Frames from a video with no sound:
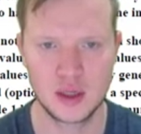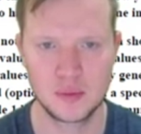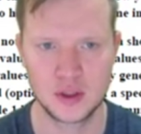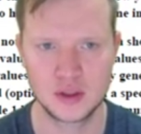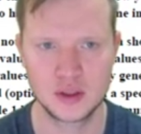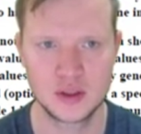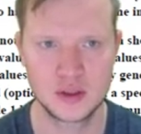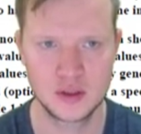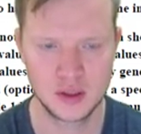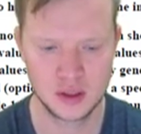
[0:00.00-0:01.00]
happens.
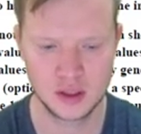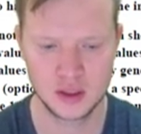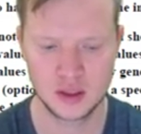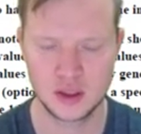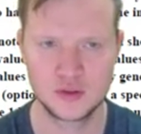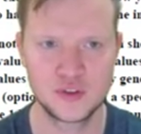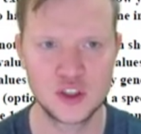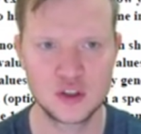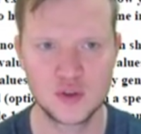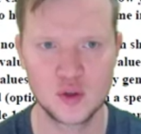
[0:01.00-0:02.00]
Is
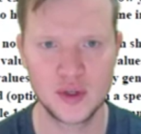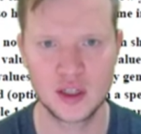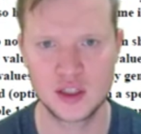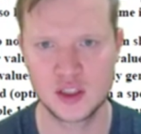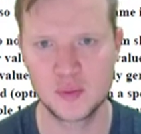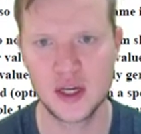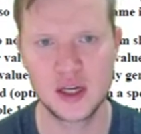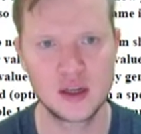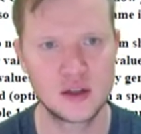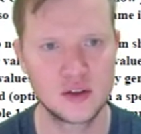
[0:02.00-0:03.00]
first of all we can
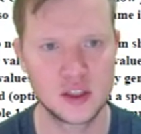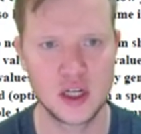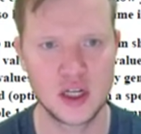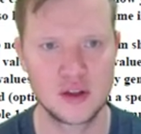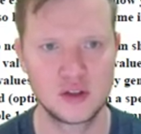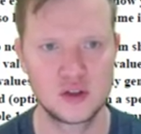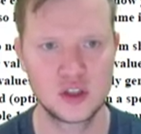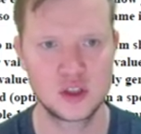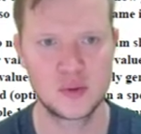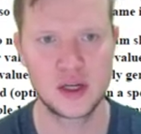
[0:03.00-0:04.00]
display, there's nothing to
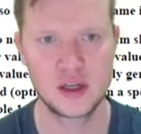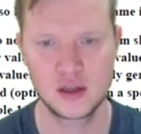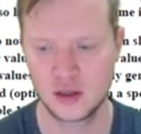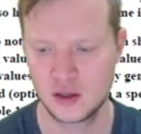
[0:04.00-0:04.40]
display.